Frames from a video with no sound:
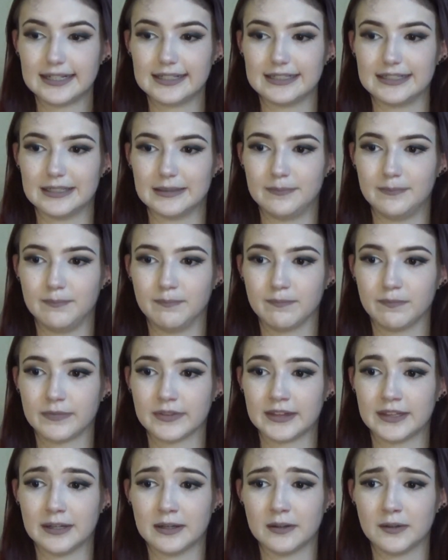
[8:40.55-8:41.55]

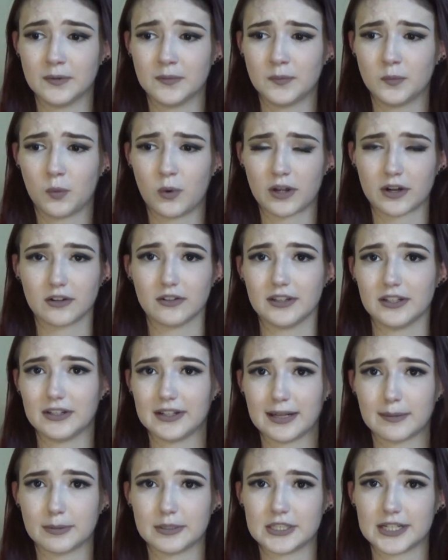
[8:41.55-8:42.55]
The water
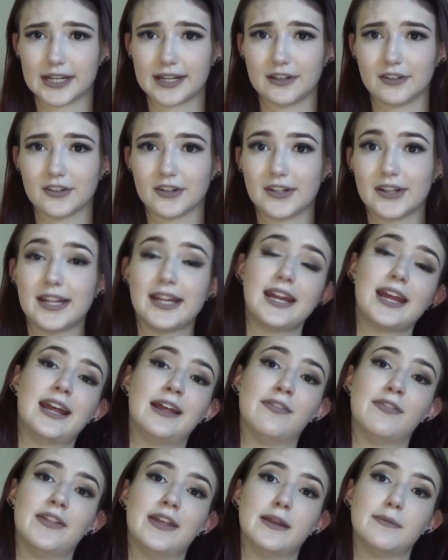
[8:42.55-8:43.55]
lilies particularly.
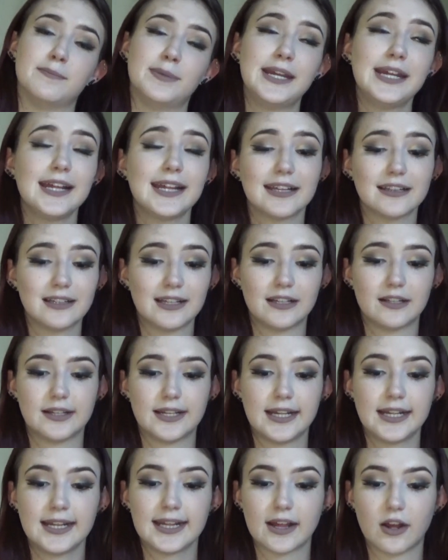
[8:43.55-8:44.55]
And then peace
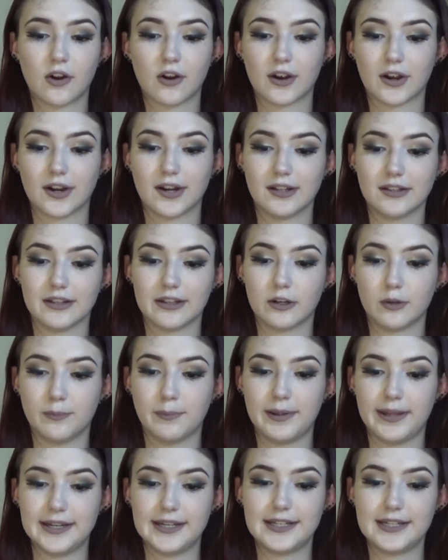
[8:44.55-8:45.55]
lilies are a little
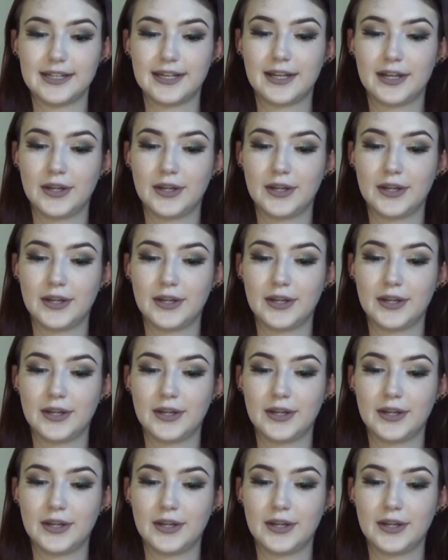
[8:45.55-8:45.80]
bit